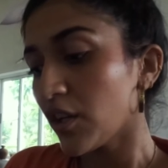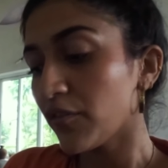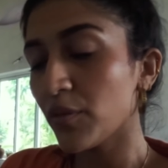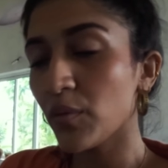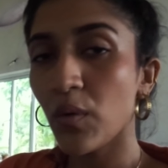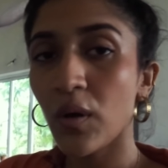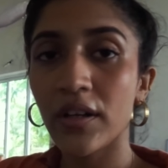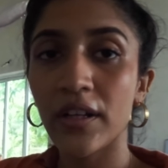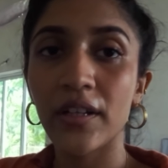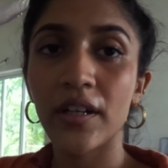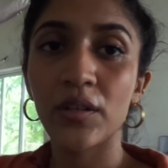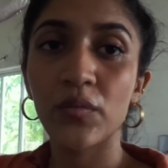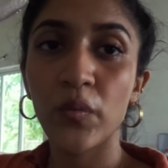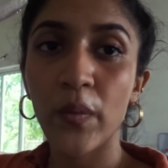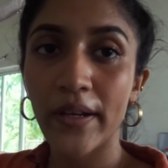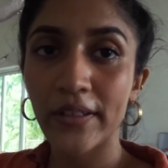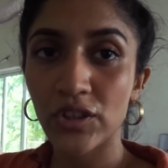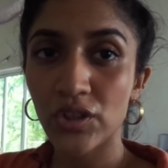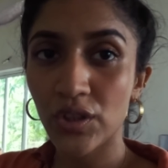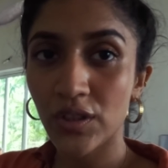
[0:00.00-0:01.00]
If you want an
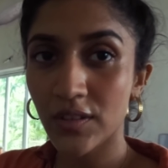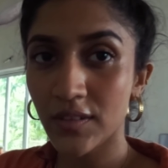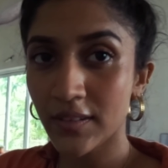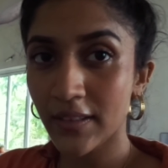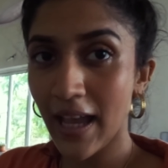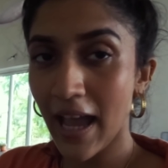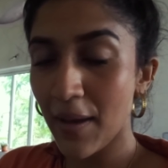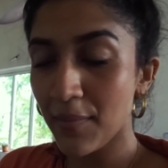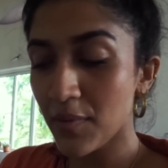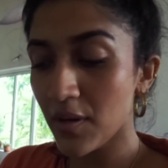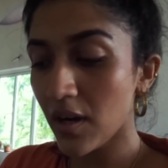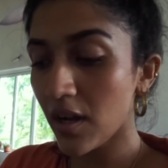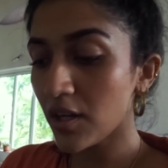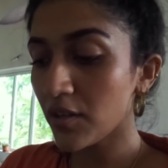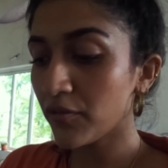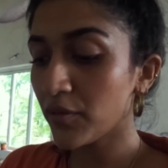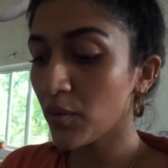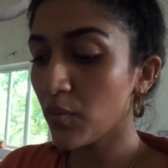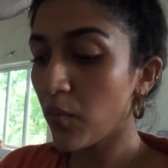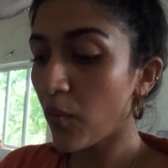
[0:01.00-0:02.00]
adventurous camera,
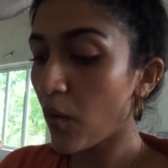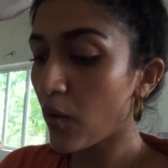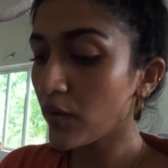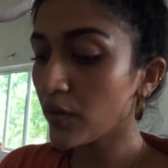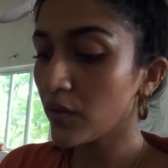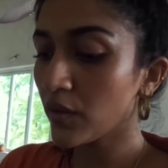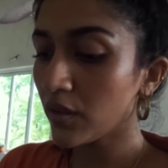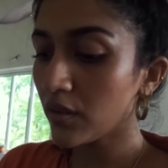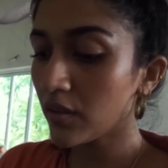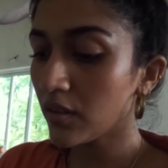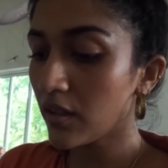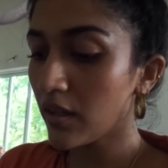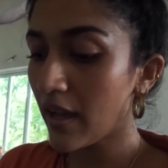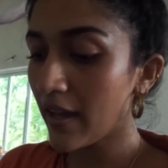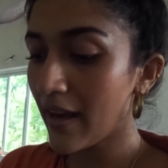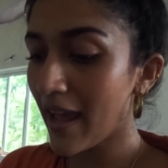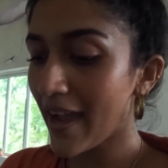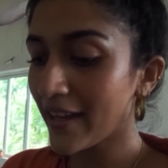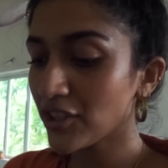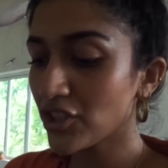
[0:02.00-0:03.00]
if you want
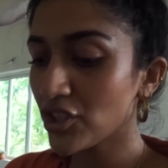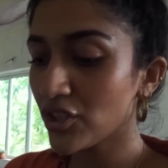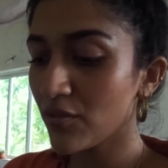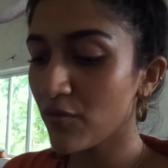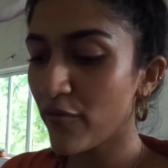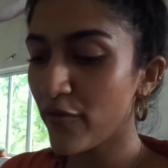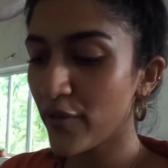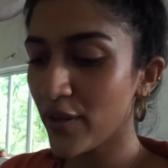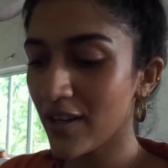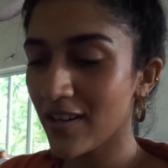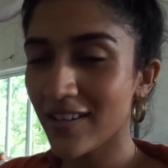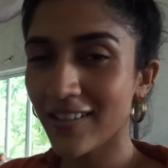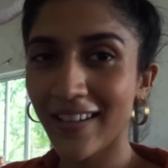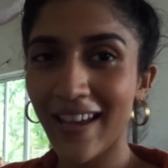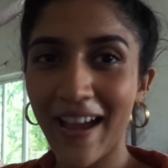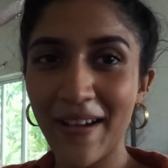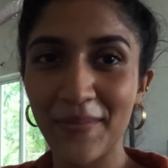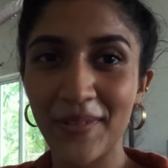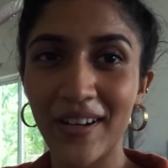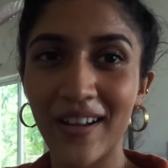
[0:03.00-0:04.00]
an action-filled
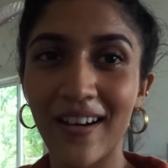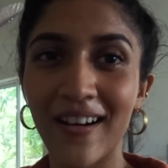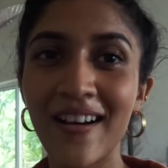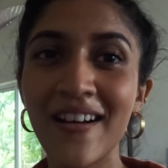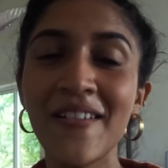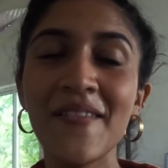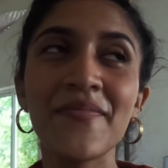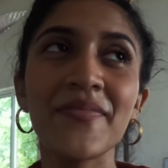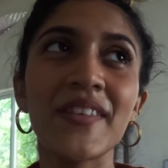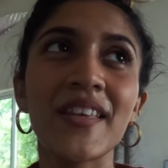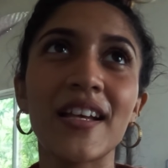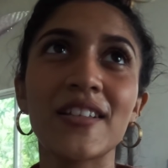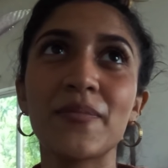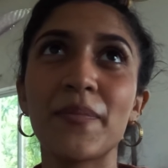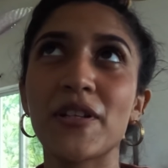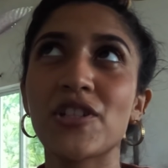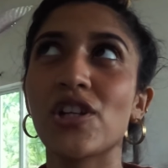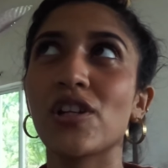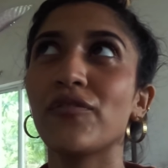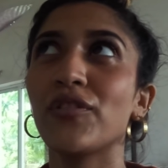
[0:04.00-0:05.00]
camera,
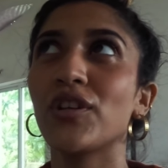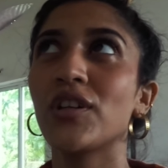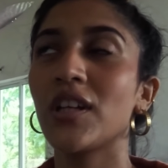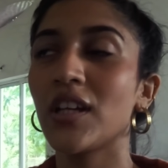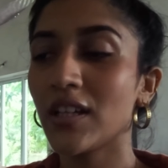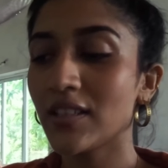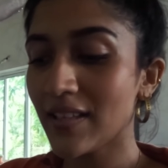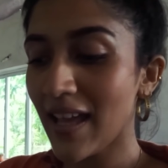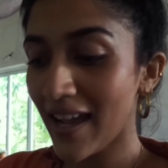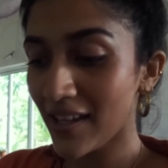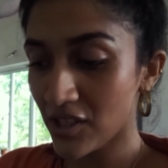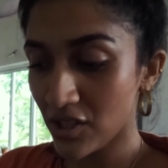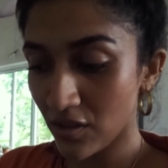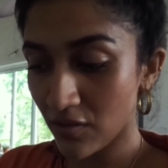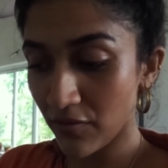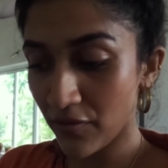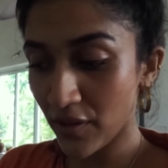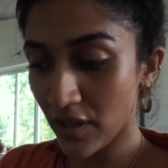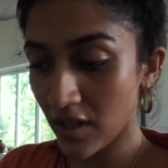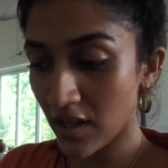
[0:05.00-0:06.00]
especially if your day is
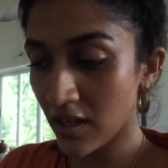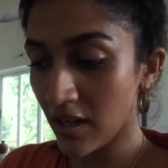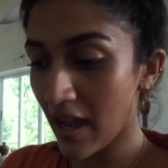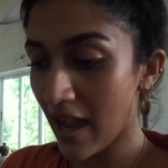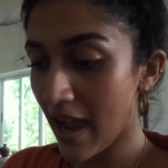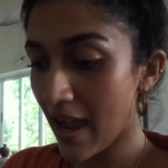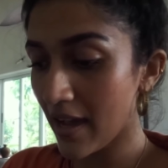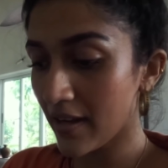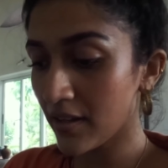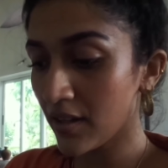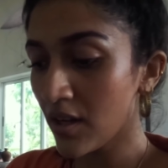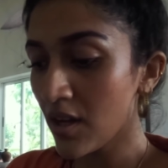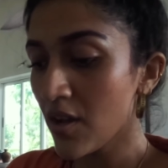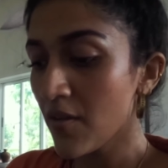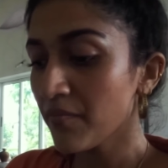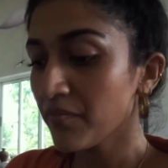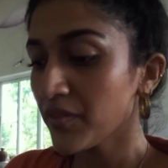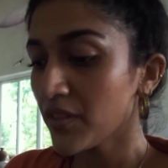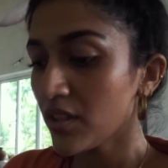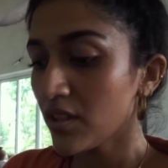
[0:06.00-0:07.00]
action-filled and
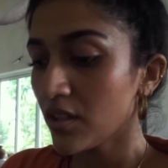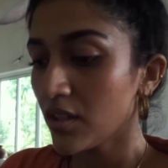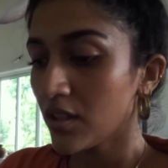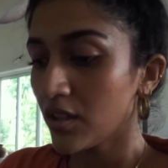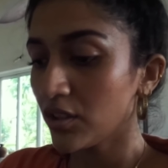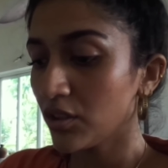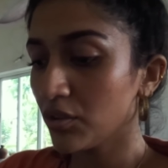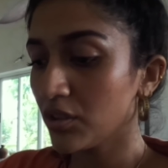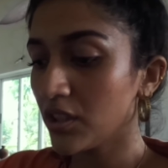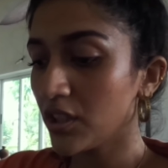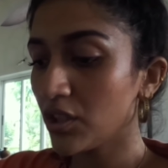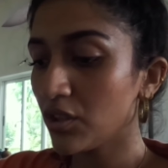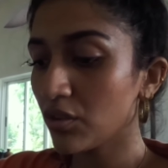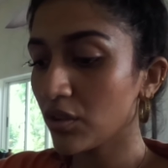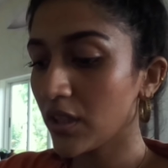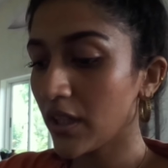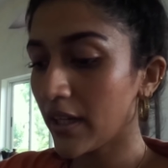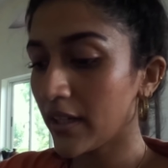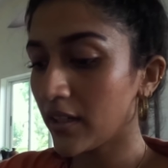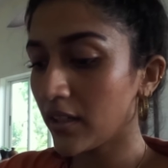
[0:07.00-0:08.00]
you need
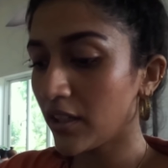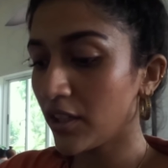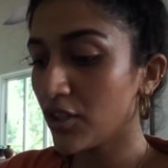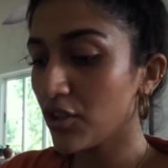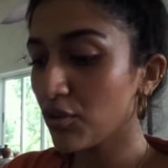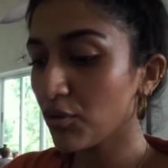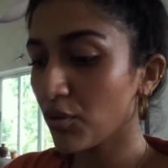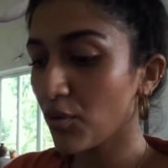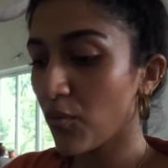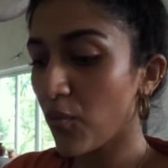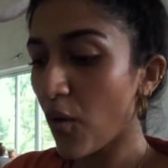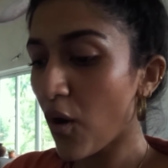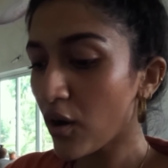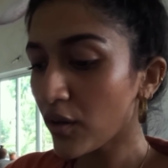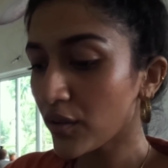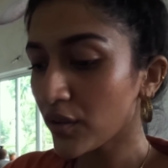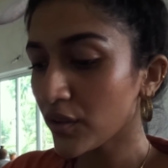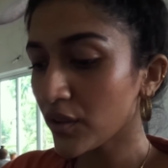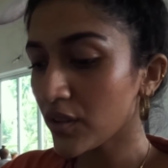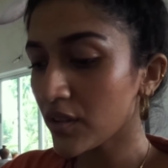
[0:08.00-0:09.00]
to get into the
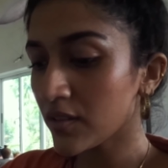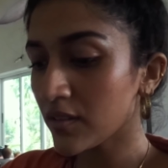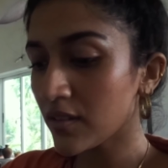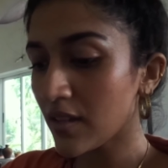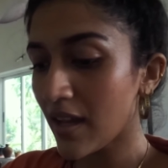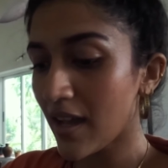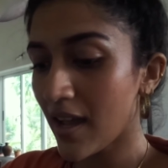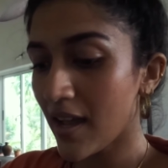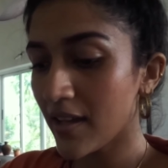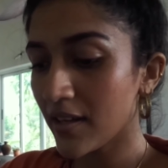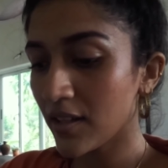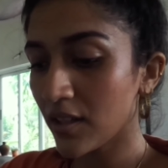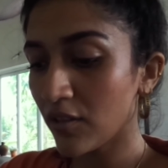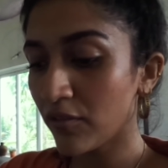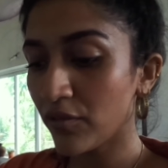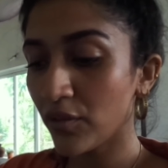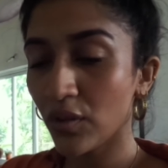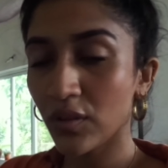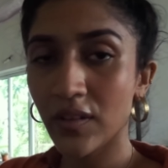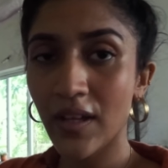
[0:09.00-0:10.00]
waters, and
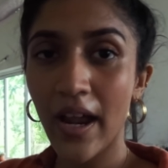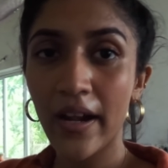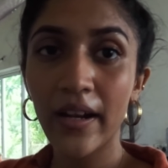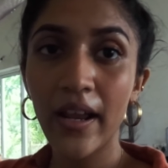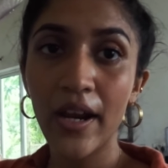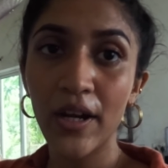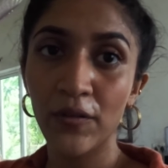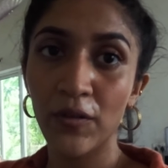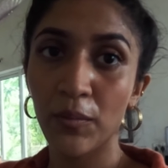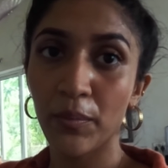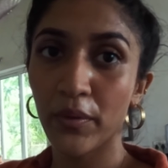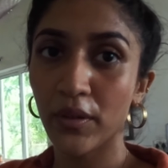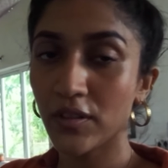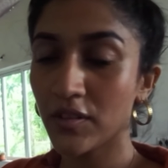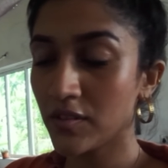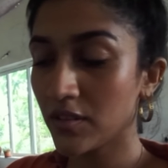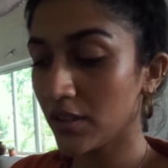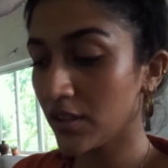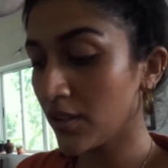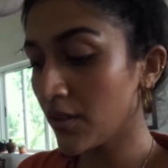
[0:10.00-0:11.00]
if you're that kind of a
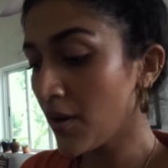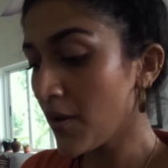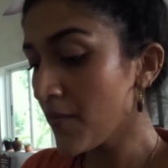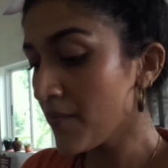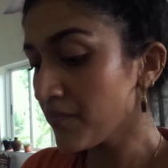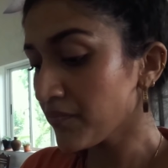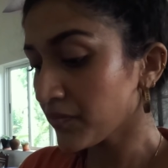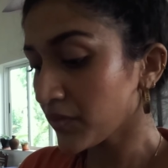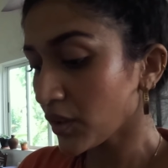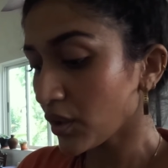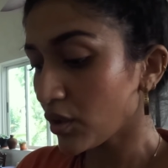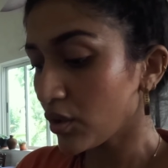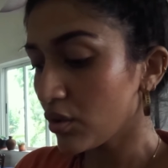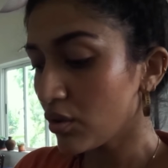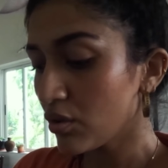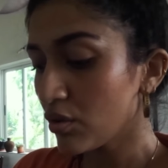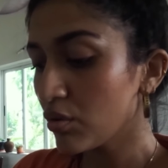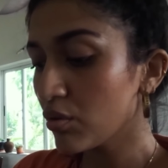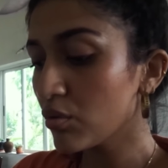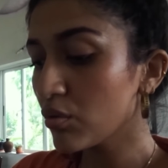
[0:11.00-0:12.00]
person
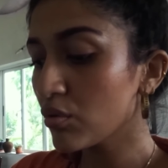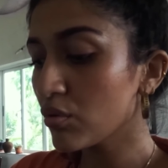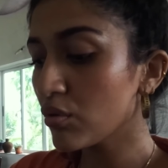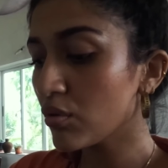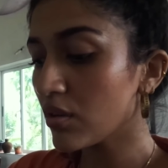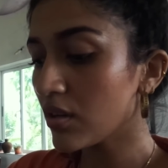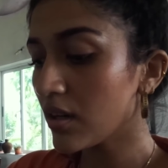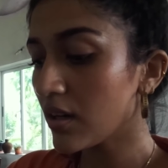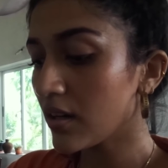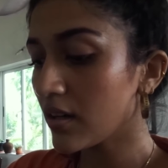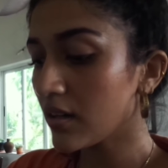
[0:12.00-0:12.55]
who